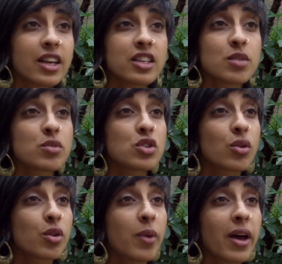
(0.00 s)
getting some
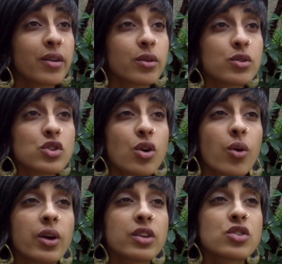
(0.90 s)
solar panels
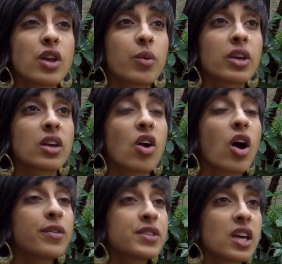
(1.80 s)
going so that we can
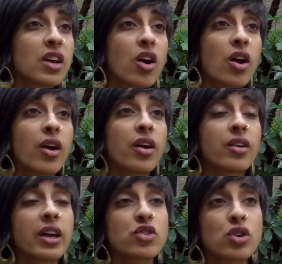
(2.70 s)
offset our
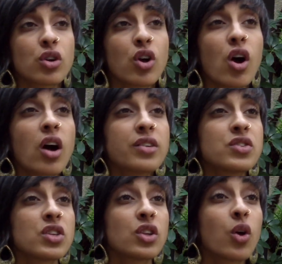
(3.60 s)
electrical
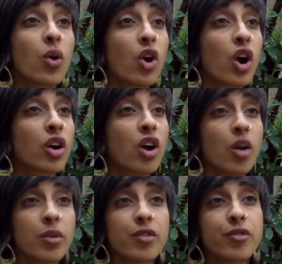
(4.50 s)
costs and lower our
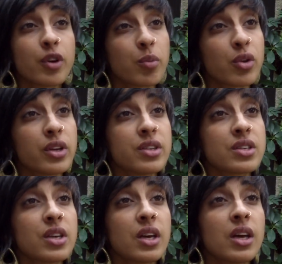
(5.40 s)
carbon
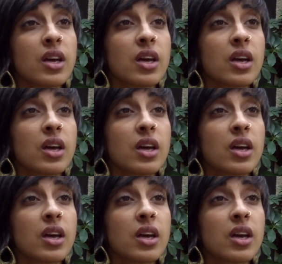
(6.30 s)
footprint.